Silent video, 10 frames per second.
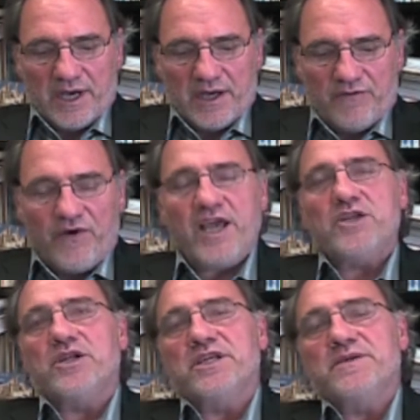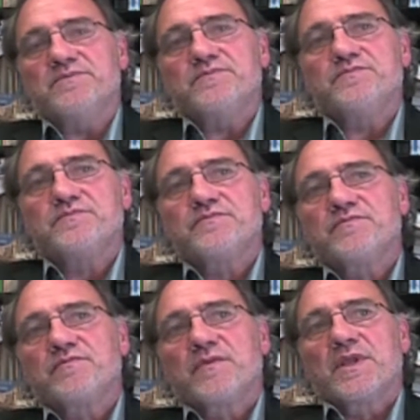And finally,
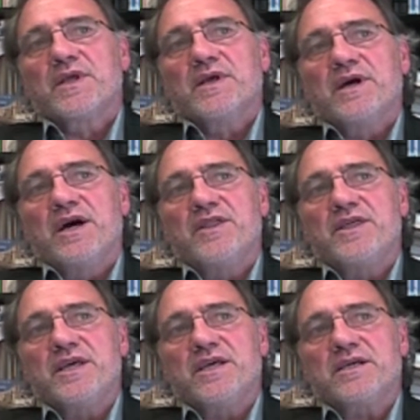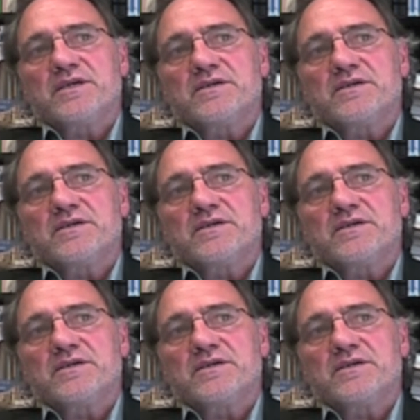I think